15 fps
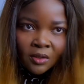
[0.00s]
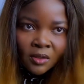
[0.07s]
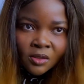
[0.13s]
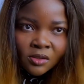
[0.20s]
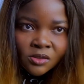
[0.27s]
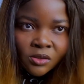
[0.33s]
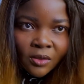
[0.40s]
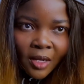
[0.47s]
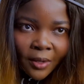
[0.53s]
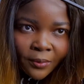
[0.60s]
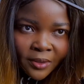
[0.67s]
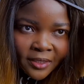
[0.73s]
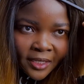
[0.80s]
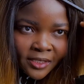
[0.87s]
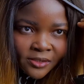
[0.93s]
So I
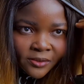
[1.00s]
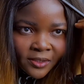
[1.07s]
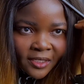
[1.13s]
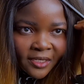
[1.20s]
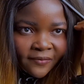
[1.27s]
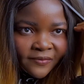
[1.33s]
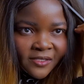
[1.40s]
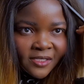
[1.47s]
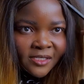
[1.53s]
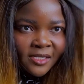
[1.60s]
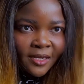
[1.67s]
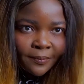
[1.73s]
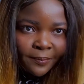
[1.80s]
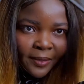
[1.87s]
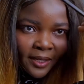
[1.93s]
wanted to lift
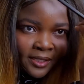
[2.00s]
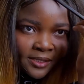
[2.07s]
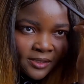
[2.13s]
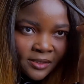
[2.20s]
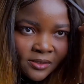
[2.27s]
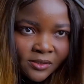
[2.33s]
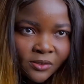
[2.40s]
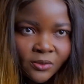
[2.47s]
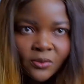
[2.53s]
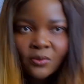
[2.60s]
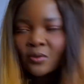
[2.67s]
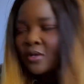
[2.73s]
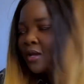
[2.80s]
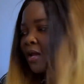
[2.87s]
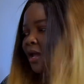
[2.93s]
it a bit,
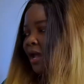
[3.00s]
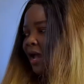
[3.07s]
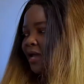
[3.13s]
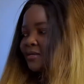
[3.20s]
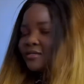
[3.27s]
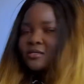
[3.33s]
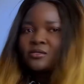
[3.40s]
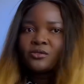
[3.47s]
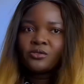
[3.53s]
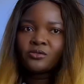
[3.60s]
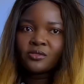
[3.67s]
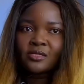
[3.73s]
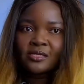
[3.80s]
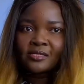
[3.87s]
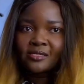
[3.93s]
so I still
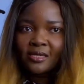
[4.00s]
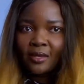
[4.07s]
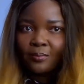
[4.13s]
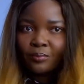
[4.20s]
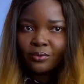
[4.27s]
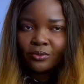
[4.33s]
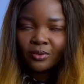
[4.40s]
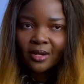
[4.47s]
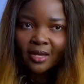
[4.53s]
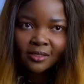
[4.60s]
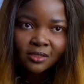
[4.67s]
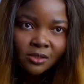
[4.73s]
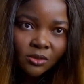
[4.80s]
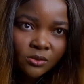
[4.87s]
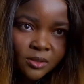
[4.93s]
use the same
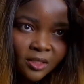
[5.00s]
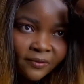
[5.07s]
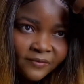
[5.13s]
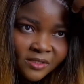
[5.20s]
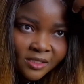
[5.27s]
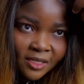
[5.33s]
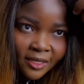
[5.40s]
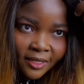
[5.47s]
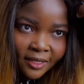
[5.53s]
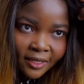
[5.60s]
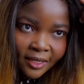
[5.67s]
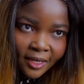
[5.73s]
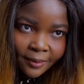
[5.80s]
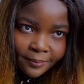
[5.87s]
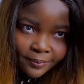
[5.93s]
product to lift the
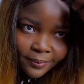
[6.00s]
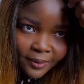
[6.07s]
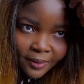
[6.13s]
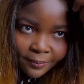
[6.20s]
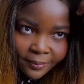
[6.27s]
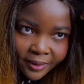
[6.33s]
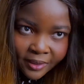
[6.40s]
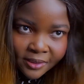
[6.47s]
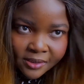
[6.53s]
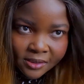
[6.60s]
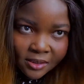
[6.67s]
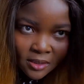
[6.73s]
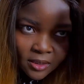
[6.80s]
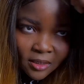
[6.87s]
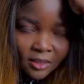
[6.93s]
hair up a bit.
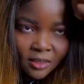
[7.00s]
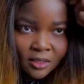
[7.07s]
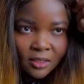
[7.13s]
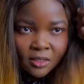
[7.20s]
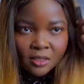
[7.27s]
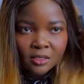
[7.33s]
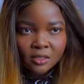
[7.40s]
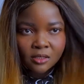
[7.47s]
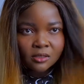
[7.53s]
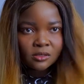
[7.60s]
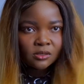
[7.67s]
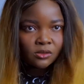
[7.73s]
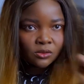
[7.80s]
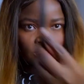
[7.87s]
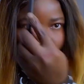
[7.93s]

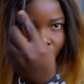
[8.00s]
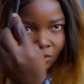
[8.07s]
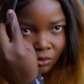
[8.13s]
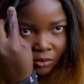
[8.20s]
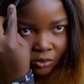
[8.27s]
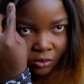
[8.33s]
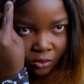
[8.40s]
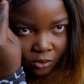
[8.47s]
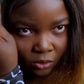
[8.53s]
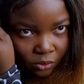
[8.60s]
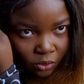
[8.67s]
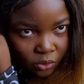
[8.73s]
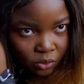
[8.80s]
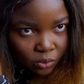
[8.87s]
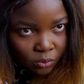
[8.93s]
So
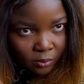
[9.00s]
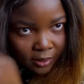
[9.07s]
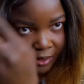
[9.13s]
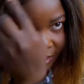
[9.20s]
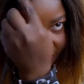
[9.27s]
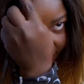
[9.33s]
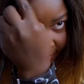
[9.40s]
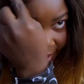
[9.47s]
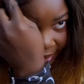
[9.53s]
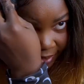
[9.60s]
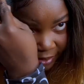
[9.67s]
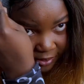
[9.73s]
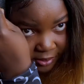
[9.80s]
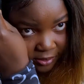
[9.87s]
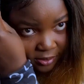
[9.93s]
no two ways,
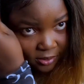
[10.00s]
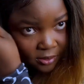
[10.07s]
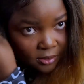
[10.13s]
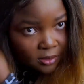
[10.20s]
guys.